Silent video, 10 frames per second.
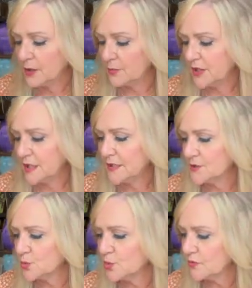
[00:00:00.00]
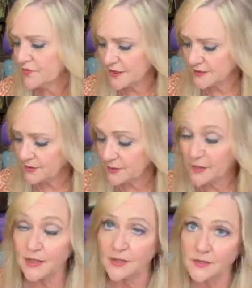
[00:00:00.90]
but he's the wolf that's going to
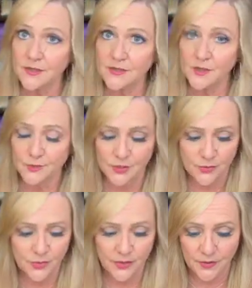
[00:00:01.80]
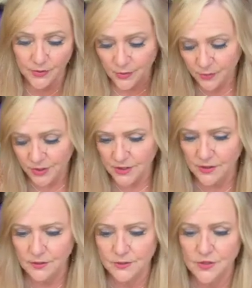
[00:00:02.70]
be on the sculpture with her, which
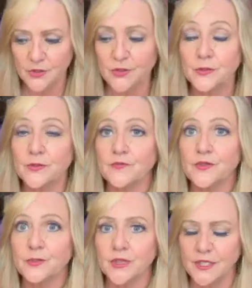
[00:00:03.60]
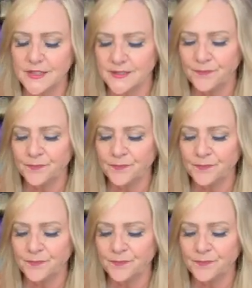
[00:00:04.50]
I'll show you in a few weeks.